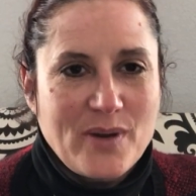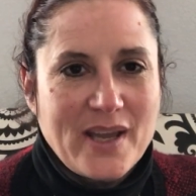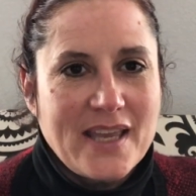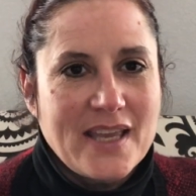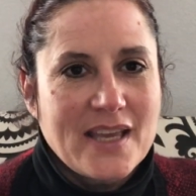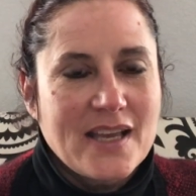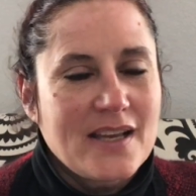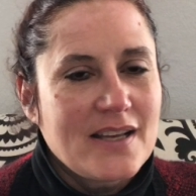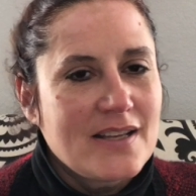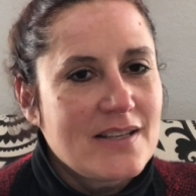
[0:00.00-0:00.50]

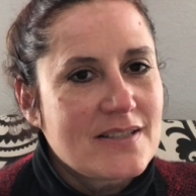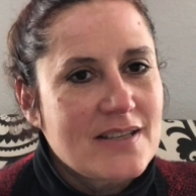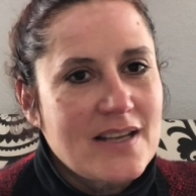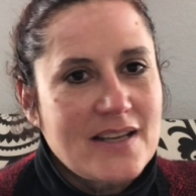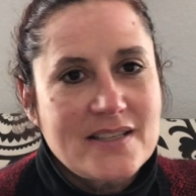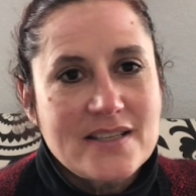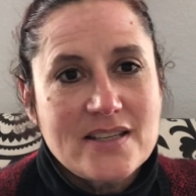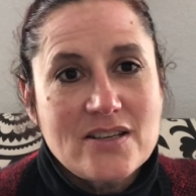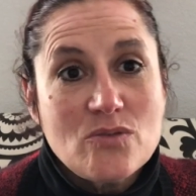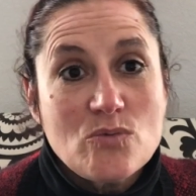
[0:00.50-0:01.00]
and I
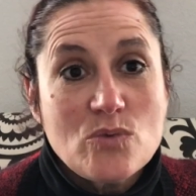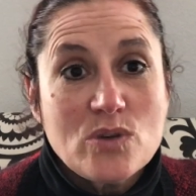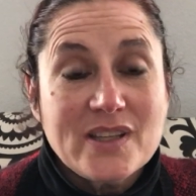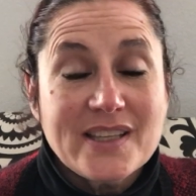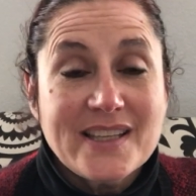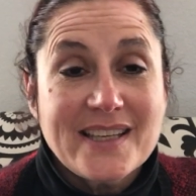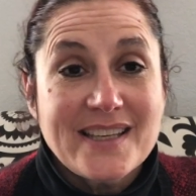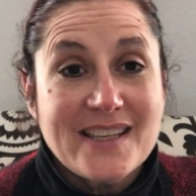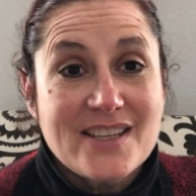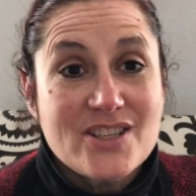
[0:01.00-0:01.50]
didn't
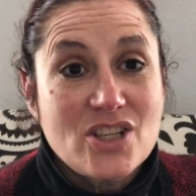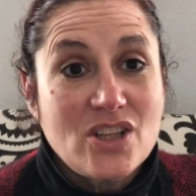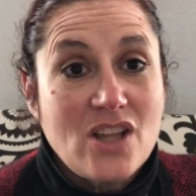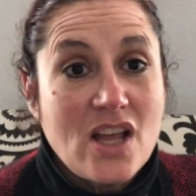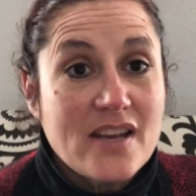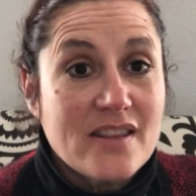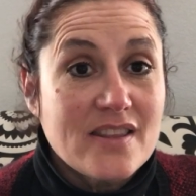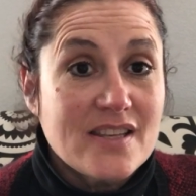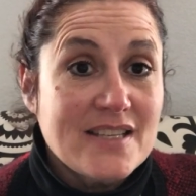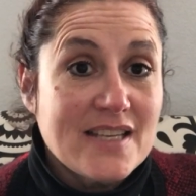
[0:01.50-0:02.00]
really get into a
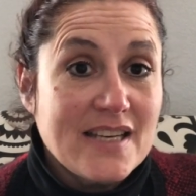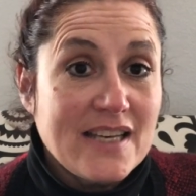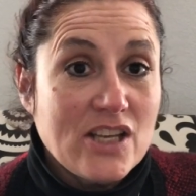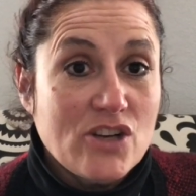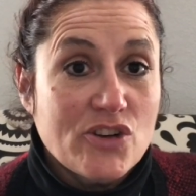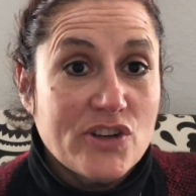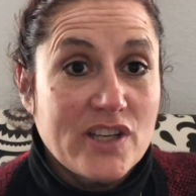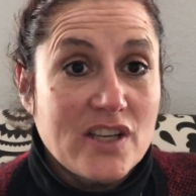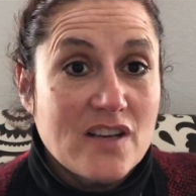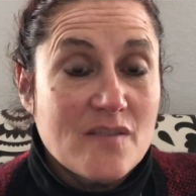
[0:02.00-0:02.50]
lot of the
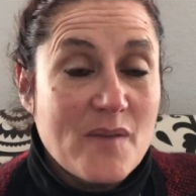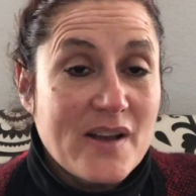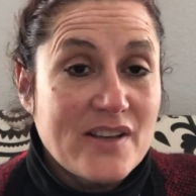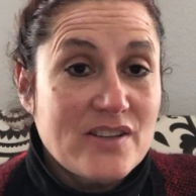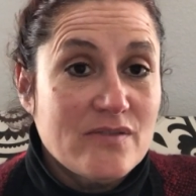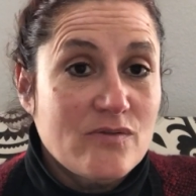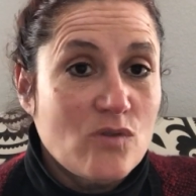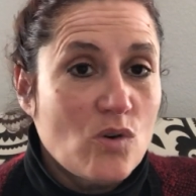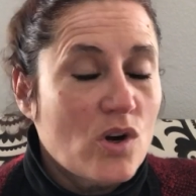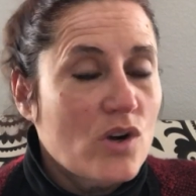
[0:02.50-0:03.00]
nitty-gritty of my
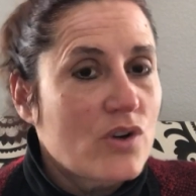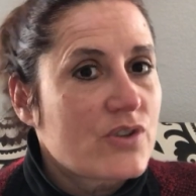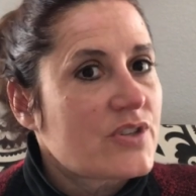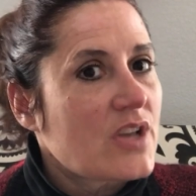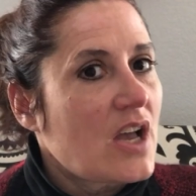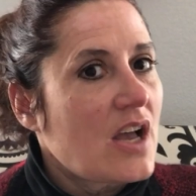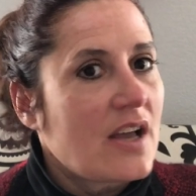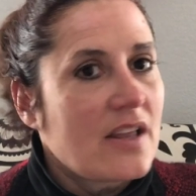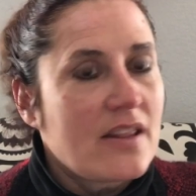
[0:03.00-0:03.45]
divorce.